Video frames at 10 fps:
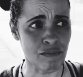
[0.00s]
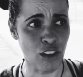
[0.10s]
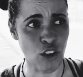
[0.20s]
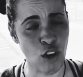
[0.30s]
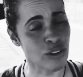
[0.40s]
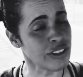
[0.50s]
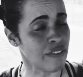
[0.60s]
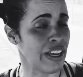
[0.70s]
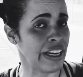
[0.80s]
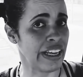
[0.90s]

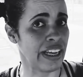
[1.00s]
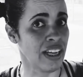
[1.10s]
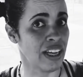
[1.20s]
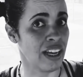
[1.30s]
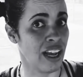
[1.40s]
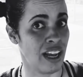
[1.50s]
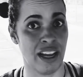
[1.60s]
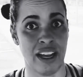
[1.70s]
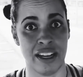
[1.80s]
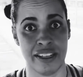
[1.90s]
cultivating
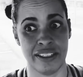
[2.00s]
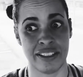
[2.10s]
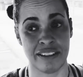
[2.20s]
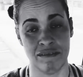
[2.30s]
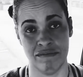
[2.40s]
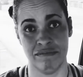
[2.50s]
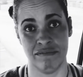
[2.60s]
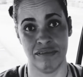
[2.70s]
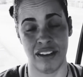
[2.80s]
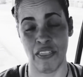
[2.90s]
a
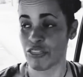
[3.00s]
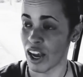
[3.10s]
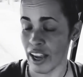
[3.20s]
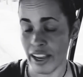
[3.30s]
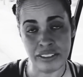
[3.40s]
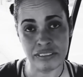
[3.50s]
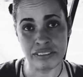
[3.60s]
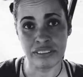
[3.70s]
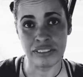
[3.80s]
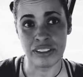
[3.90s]
thought,
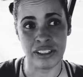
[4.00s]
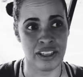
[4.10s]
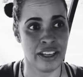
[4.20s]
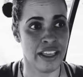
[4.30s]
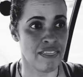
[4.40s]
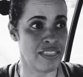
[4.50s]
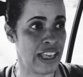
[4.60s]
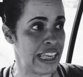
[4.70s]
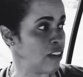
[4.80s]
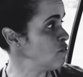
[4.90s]

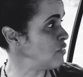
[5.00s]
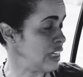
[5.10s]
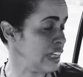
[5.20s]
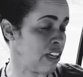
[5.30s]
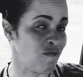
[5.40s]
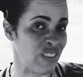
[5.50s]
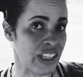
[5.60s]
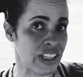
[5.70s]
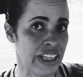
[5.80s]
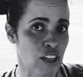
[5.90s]
then feeding a
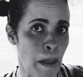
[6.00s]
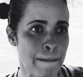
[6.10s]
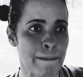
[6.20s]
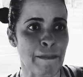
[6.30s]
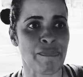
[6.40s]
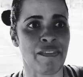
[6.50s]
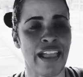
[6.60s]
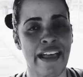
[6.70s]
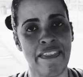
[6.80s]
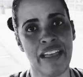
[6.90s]
feeling,
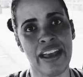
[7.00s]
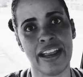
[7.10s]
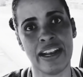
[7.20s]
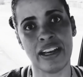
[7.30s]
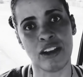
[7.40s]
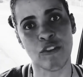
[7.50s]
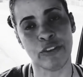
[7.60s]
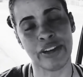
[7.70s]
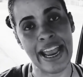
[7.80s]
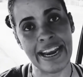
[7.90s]
and then
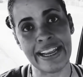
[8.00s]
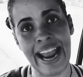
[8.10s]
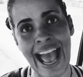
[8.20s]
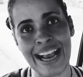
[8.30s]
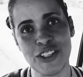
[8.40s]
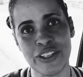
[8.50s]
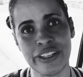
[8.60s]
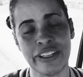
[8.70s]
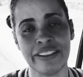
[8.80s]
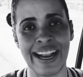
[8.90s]
creating an
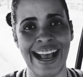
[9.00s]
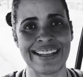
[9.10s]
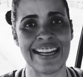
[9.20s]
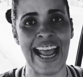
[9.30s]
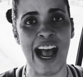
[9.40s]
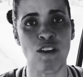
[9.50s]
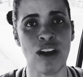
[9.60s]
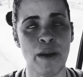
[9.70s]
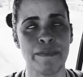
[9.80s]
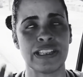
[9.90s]
action that has an
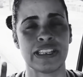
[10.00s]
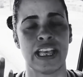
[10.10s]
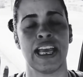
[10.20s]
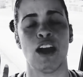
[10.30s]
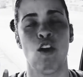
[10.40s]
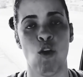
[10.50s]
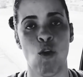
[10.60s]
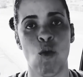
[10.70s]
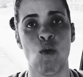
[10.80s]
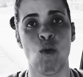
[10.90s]
outcome that's like,
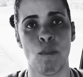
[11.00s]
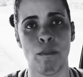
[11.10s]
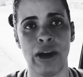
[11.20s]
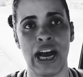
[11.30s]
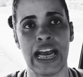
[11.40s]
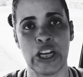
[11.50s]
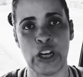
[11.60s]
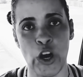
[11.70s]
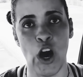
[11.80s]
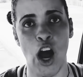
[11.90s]
oh my
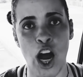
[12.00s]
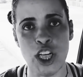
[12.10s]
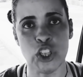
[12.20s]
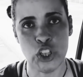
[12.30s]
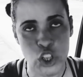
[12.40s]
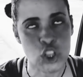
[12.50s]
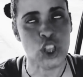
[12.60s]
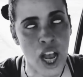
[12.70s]
gosh.